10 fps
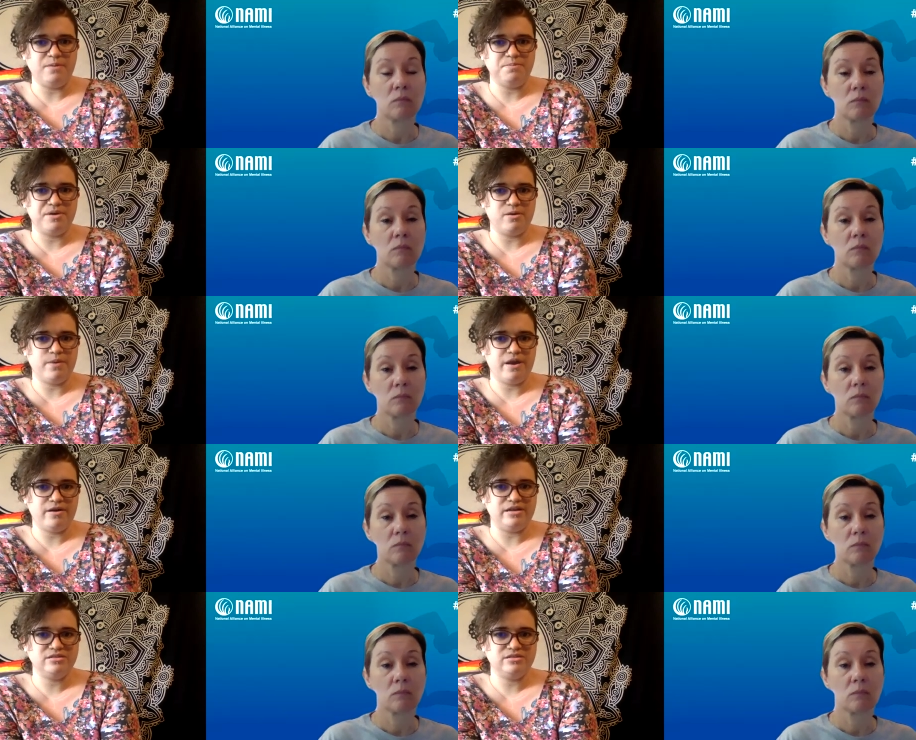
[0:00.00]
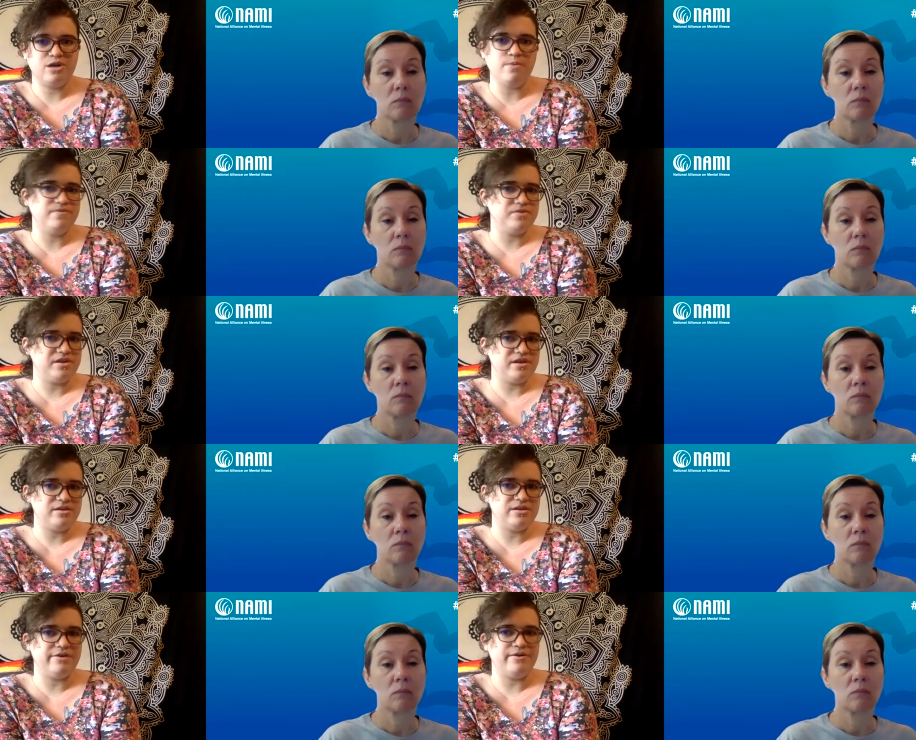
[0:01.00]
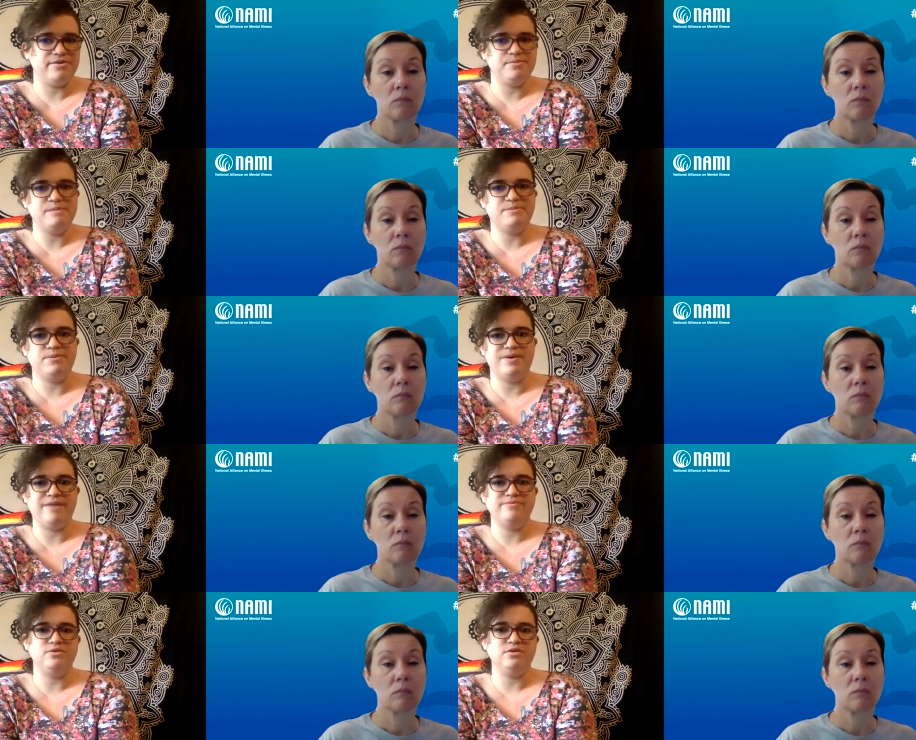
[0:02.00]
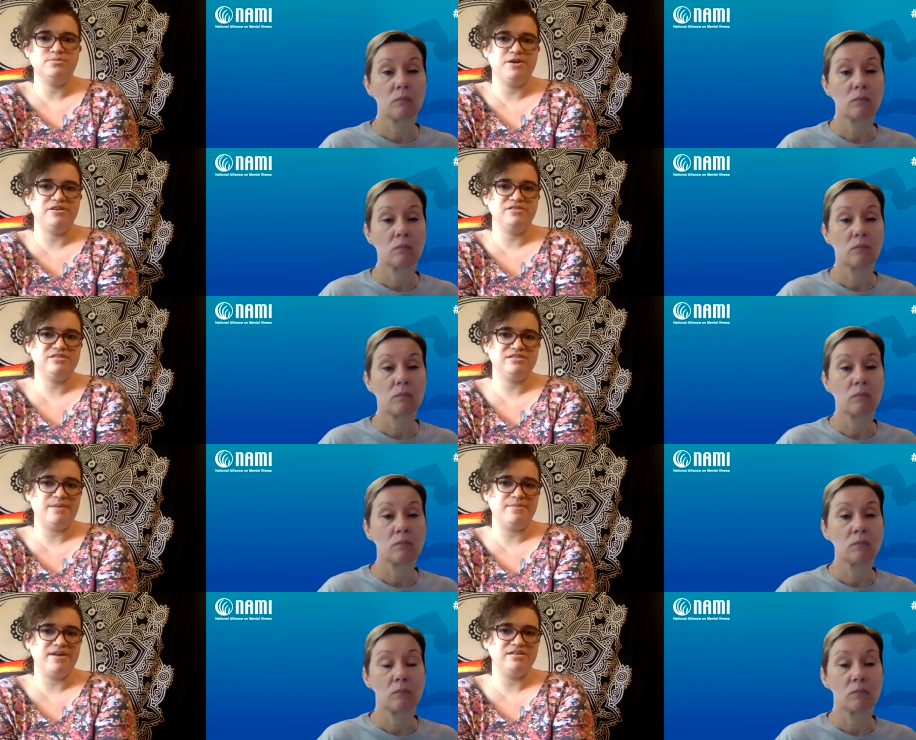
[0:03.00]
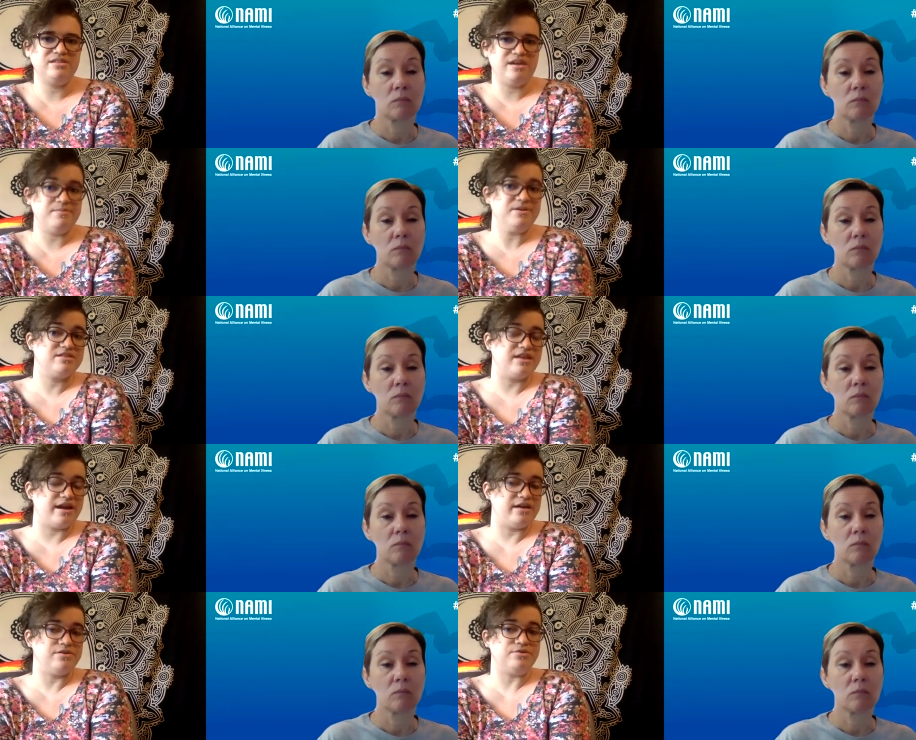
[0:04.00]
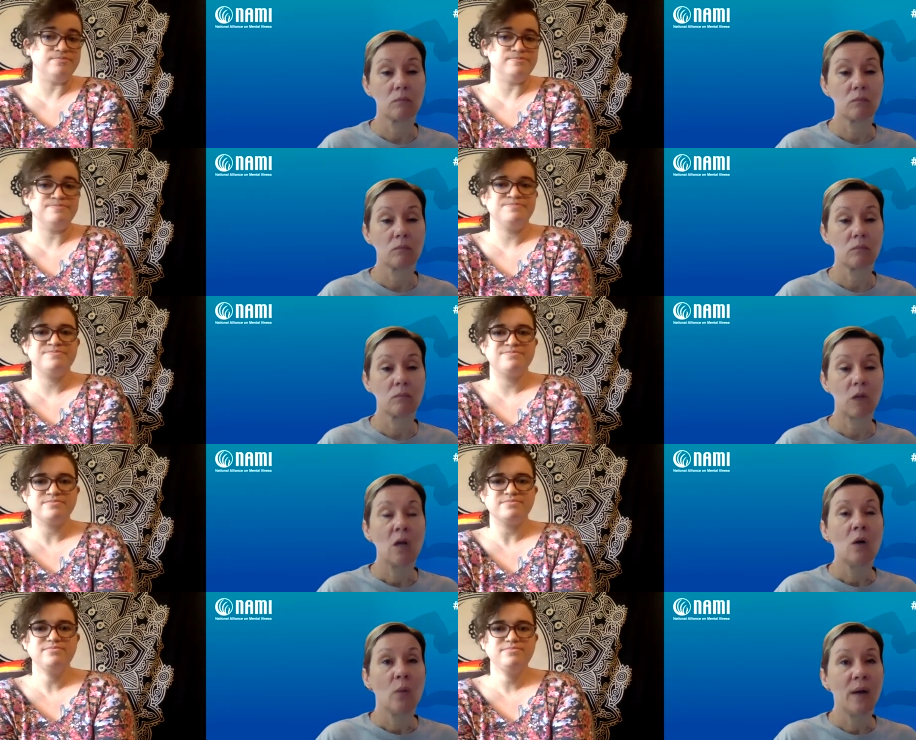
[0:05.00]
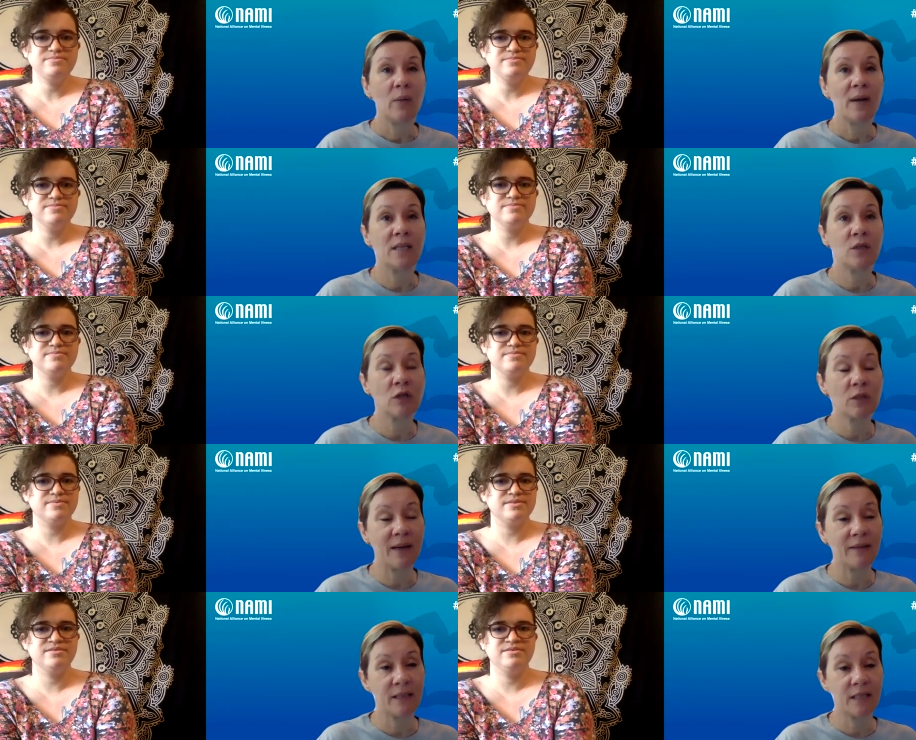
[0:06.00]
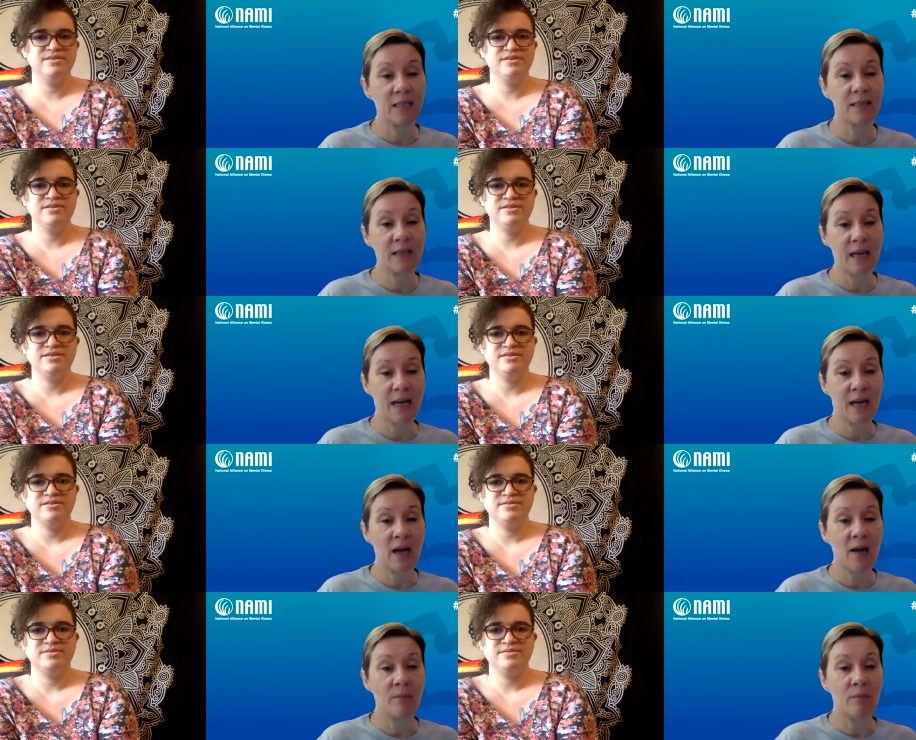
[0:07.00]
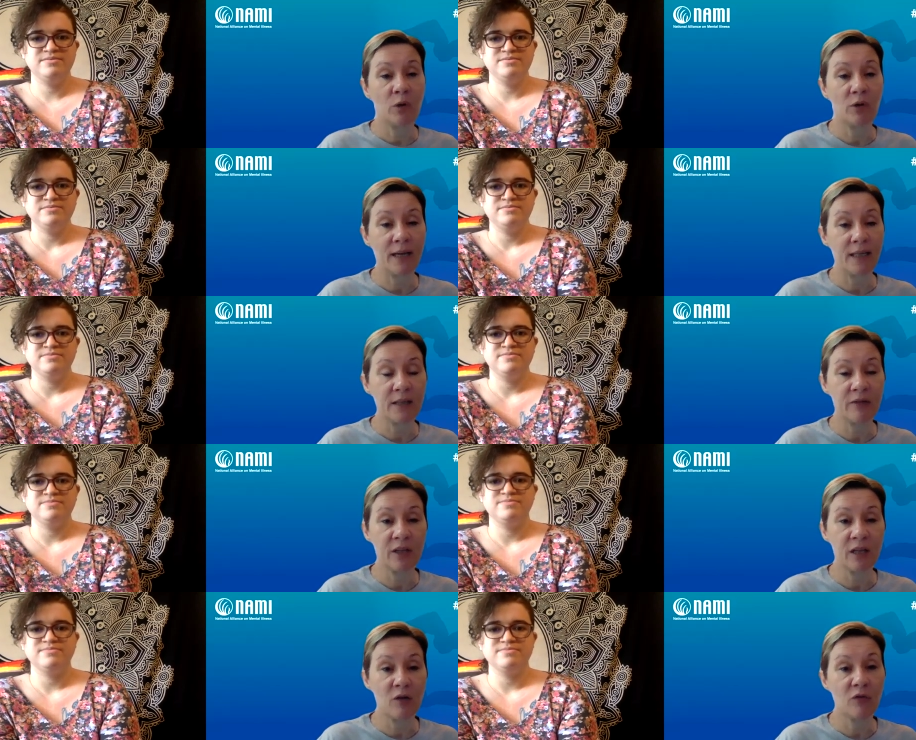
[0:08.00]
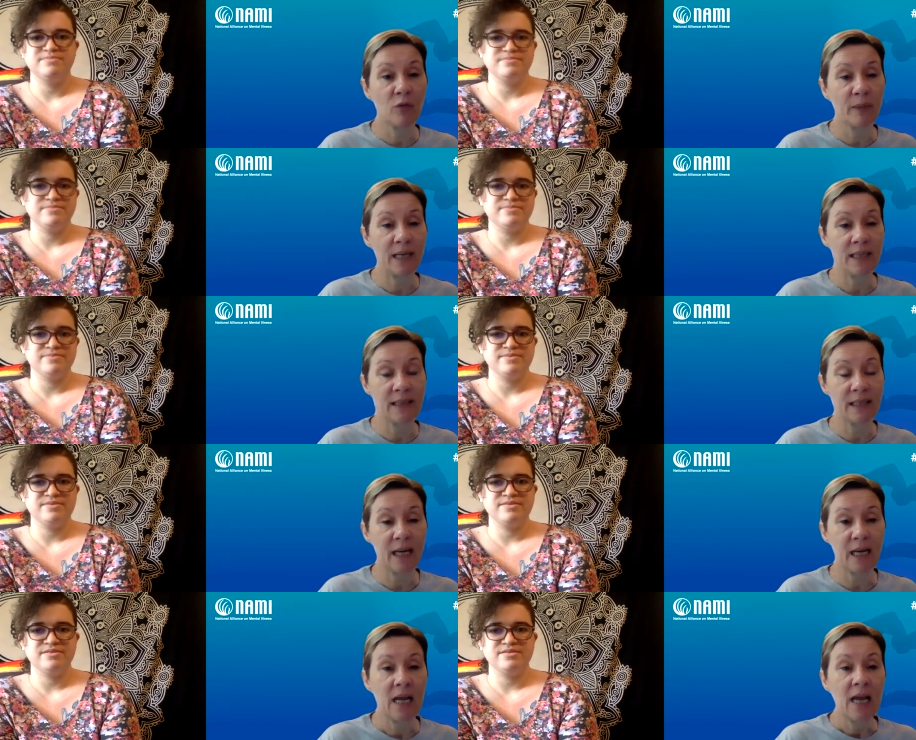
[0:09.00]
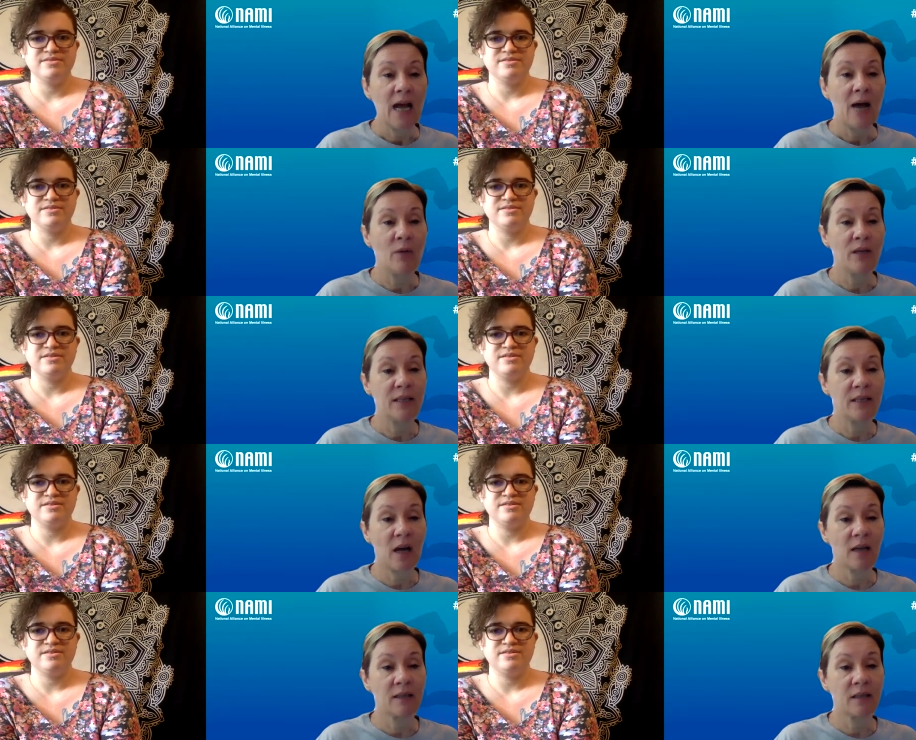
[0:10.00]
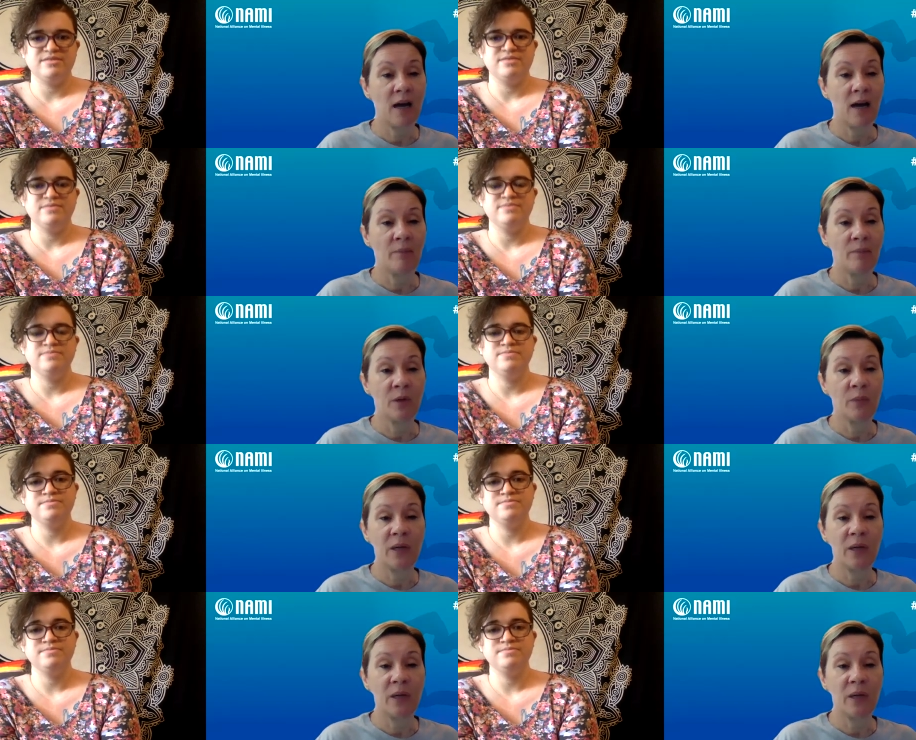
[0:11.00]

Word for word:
Speaker 1: bring awareness hopefully you know other people won't have to experience the same kind of stigmas that i do
Speaker 2: we, we had talked about this yesterday. Um, Maria did a video for me yesterday, and we discussed um, that